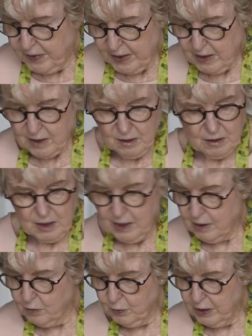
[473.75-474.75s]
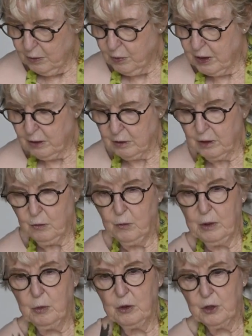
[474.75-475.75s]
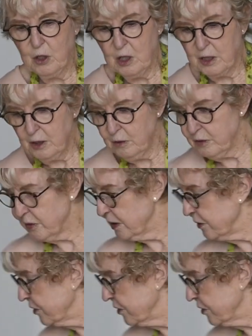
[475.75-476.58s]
there, and we will not use this